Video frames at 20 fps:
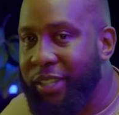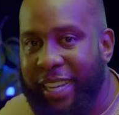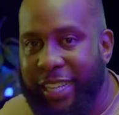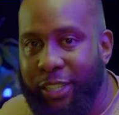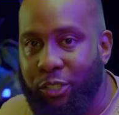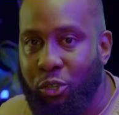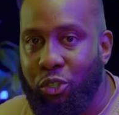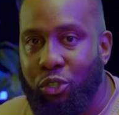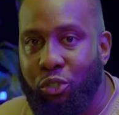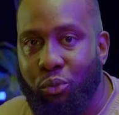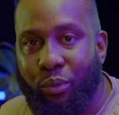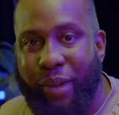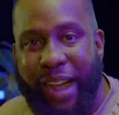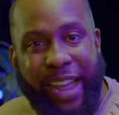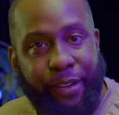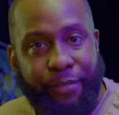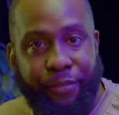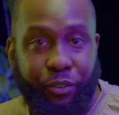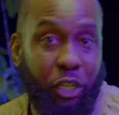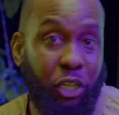that's going to
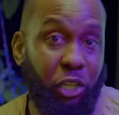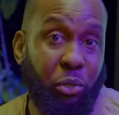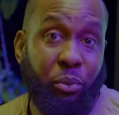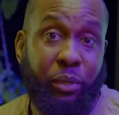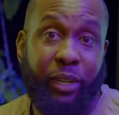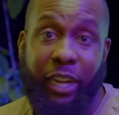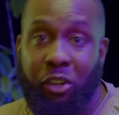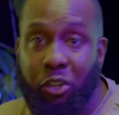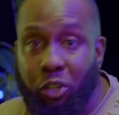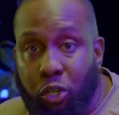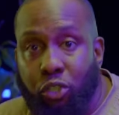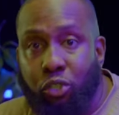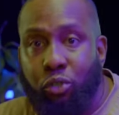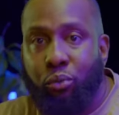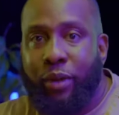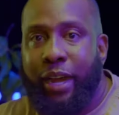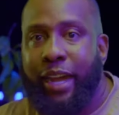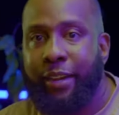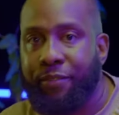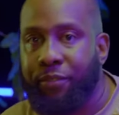ride for you, that you're going to
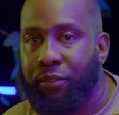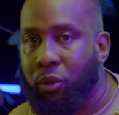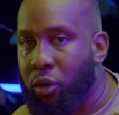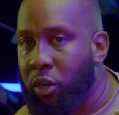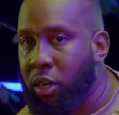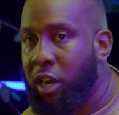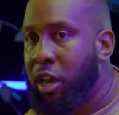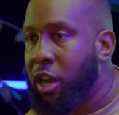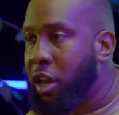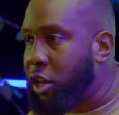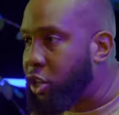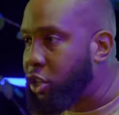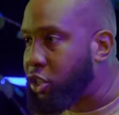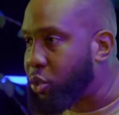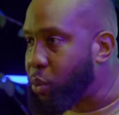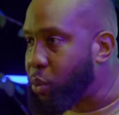ride for as